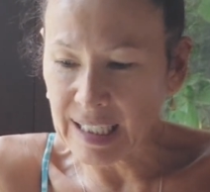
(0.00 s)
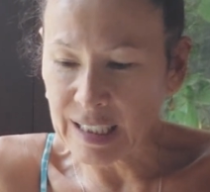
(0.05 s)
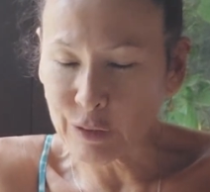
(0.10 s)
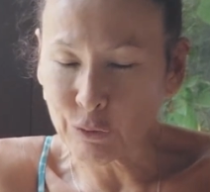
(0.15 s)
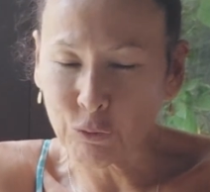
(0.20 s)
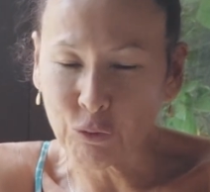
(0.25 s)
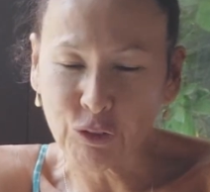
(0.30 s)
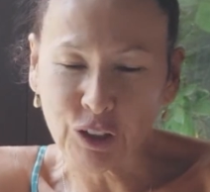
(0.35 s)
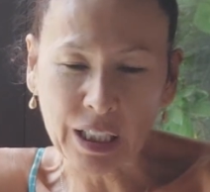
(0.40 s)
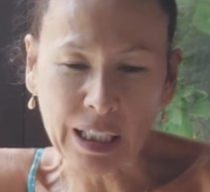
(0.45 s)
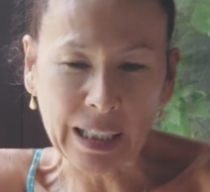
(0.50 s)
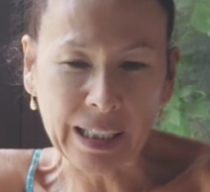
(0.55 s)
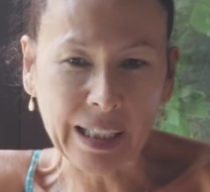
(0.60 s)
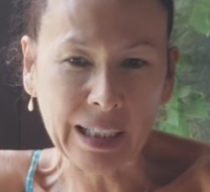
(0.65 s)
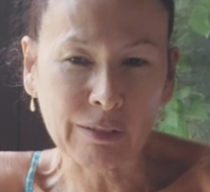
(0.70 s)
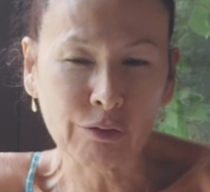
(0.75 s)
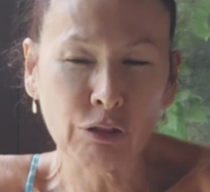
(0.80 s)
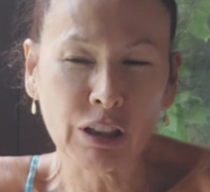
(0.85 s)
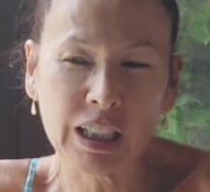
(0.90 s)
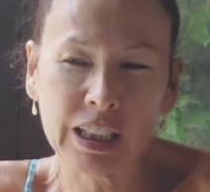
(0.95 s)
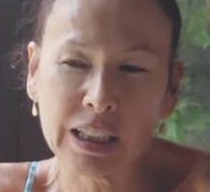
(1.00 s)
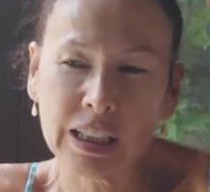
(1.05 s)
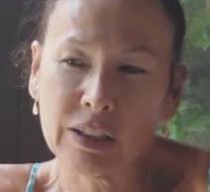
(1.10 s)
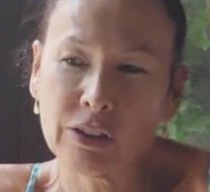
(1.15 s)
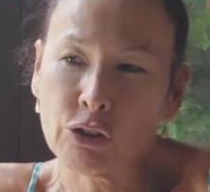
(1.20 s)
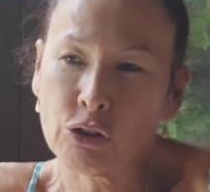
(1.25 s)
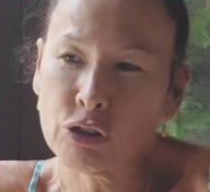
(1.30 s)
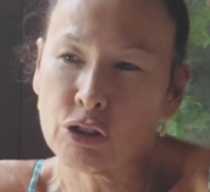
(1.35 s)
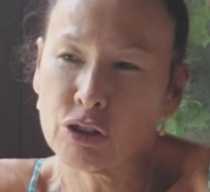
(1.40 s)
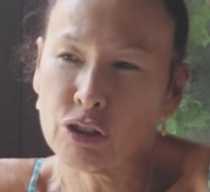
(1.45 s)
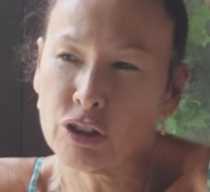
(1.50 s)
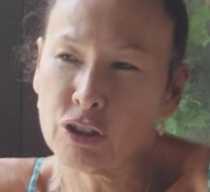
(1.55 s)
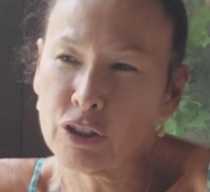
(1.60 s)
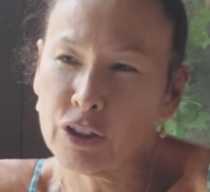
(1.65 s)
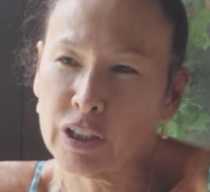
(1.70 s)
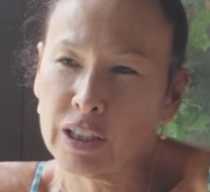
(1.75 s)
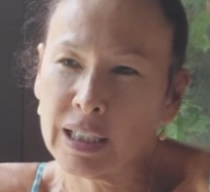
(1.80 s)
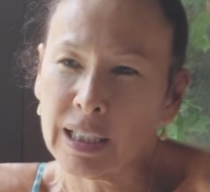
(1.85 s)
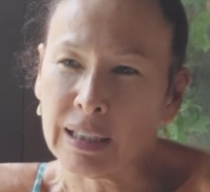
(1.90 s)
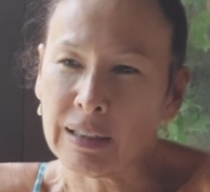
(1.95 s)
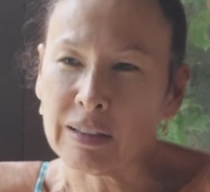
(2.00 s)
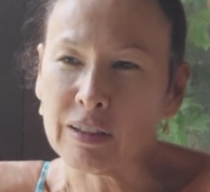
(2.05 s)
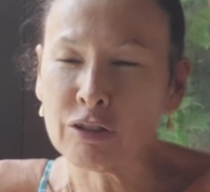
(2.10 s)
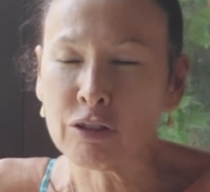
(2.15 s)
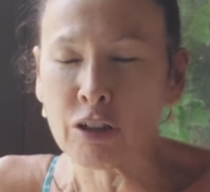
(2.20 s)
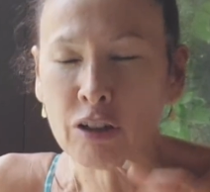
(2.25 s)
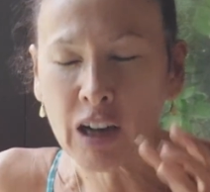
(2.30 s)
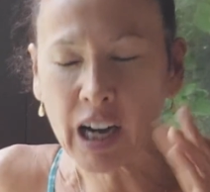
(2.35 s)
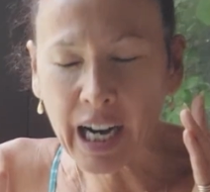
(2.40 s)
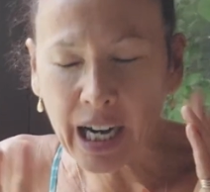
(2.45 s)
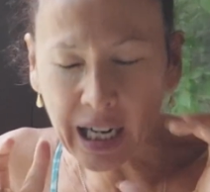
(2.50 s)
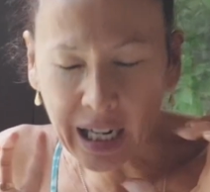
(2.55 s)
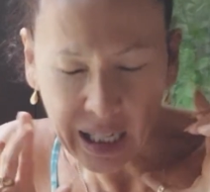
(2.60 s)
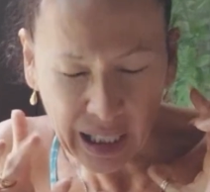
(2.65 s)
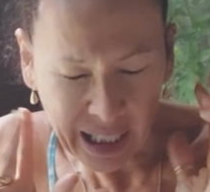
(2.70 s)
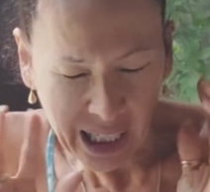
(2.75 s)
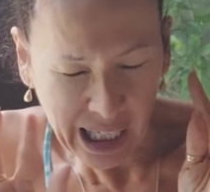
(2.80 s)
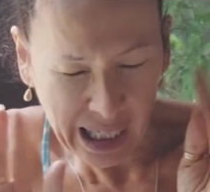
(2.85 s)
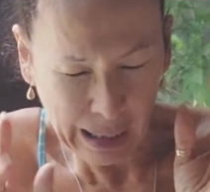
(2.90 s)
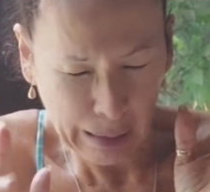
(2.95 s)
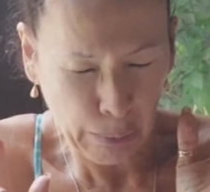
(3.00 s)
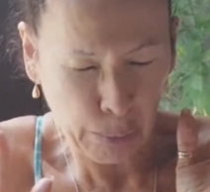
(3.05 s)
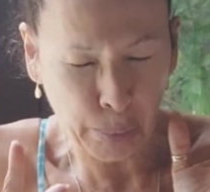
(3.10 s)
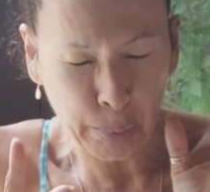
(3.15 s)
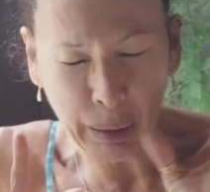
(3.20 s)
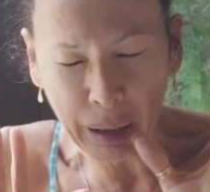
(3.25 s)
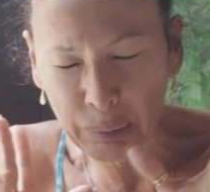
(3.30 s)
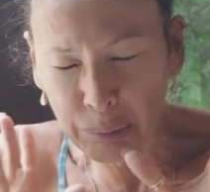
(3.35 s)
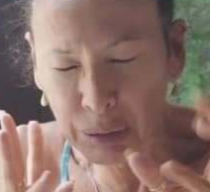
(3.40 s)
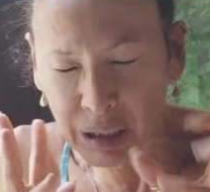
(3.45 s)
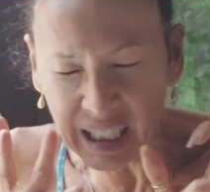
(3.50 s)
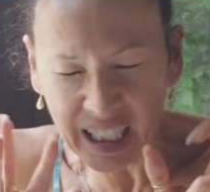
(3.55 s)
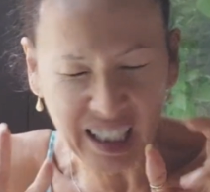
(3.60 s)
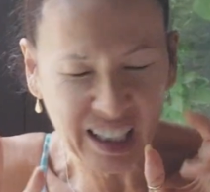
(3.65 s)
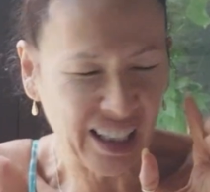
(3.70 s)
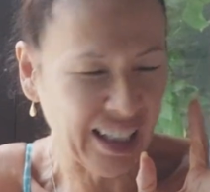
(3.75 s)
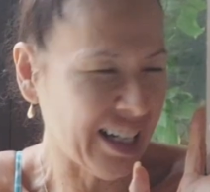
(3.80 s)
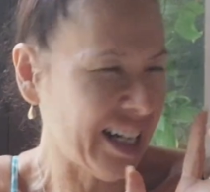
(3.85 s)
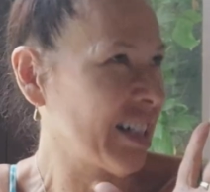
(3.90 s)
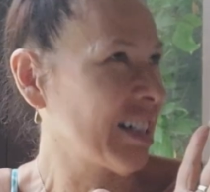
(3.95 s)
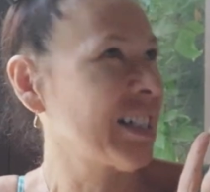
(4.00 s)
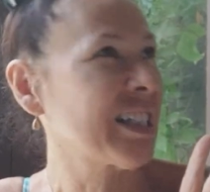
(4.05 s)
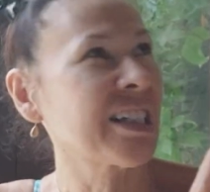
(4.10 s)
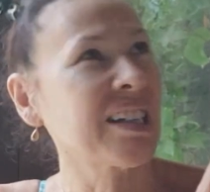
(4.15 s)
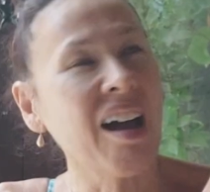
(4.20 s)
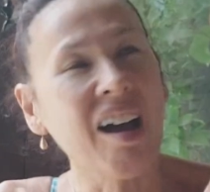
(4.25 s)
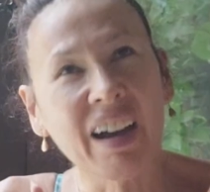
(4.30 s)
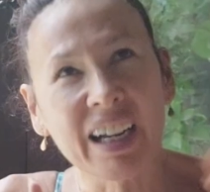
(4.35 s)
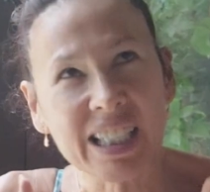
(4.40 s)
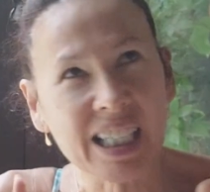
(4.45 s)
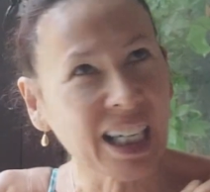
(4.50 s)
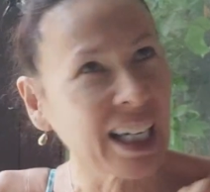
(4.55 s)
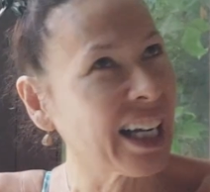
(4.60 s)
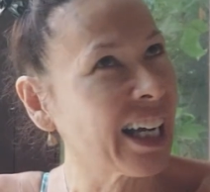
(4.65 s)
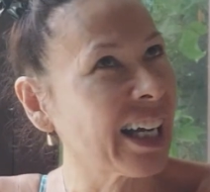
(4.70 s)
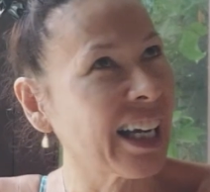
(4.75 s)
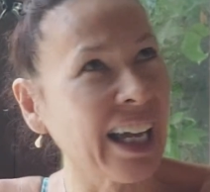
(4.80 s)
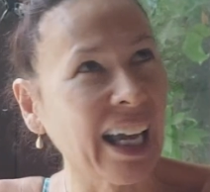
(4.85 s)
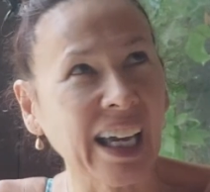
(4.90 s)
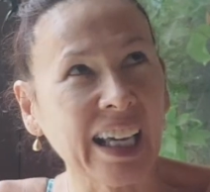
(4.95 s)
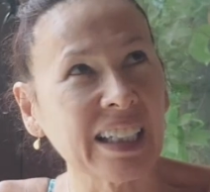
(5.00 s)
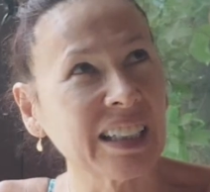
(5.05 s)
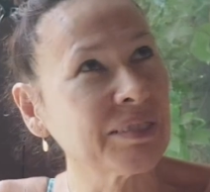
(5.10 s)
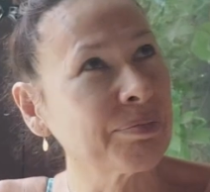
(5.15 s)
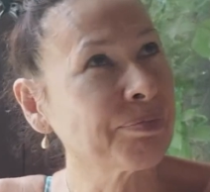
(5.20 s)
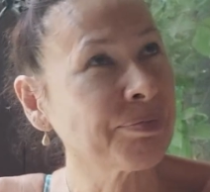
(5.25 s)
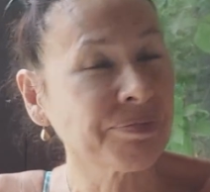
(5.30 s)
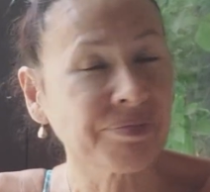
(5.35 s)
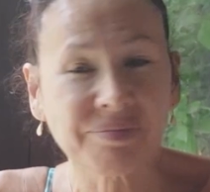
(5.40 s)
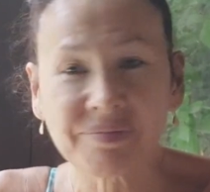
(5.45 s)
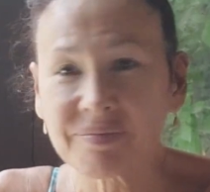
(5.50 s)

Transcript: It's feeling really good and crackly and bubbly and exciting again.